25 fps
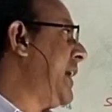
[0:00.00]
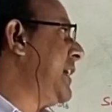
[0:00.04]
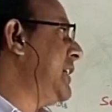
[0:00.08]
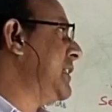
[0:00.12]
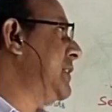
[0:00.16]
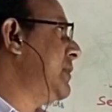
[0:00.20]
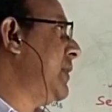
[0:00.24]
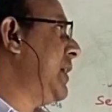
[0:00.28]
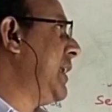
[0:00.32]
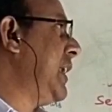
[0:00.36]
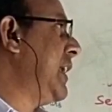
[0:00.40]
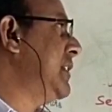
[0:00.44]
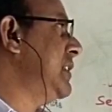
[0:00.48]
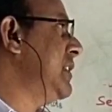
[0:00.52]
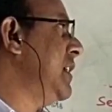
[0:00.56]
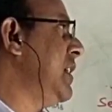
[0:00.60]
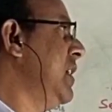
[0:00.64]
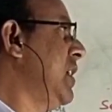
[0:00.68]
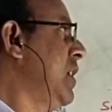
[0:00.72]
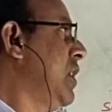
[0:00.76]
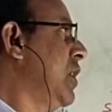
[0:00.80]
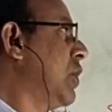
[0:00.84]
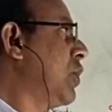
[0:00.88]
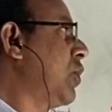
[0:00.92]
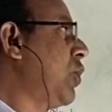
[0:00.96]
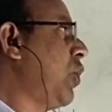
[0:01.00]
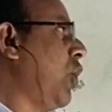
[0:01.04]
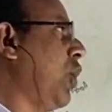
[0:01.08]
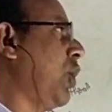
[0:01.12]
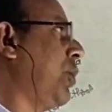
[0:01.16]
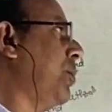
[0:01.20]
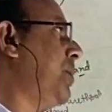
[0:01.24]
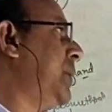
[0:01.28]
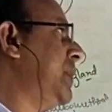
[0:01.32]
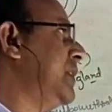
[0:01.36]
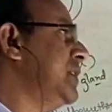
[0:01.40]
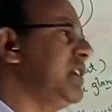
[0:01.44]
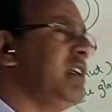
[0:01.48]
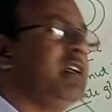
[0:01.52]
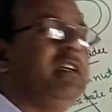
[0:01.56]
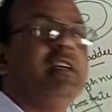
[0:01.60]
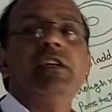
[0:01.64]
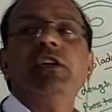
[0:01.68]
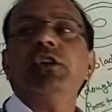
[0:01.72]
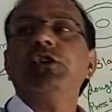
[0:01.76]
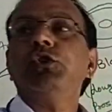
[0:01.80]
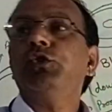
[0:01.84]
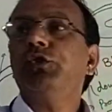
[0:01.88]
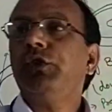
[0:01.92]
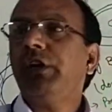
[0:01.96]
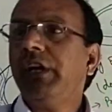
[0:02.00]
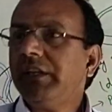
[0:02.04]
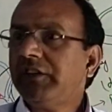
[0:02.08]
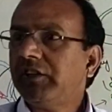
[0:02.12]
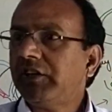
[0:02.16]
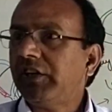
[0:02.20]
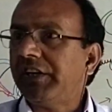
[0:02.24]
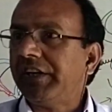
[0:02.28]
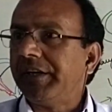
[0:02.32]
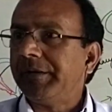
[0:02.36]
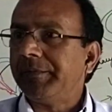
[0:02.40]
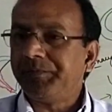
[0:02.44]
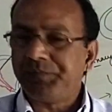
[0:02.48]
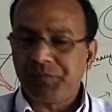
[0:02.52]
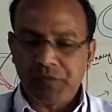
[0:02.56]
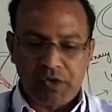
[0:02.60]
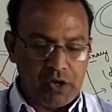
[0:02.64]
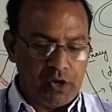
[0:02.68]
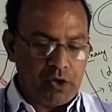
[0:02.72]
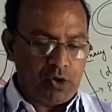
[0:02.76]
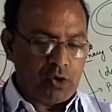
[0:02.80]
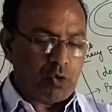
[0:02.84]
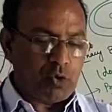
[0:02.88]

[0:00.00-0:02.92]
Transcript: as well as corpus urethrae.